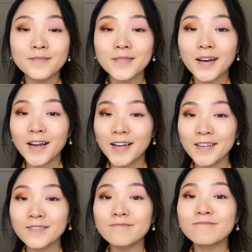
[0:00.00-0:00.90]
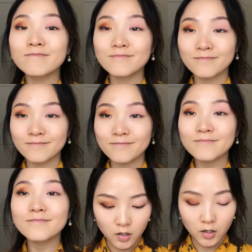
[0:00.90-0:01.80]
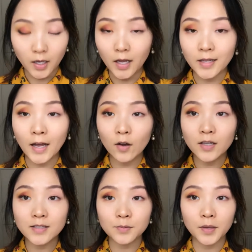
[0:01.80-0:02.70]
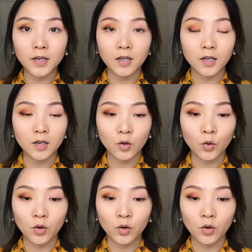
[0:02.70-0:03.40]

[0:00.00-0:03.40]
Right? Now let's pick an inner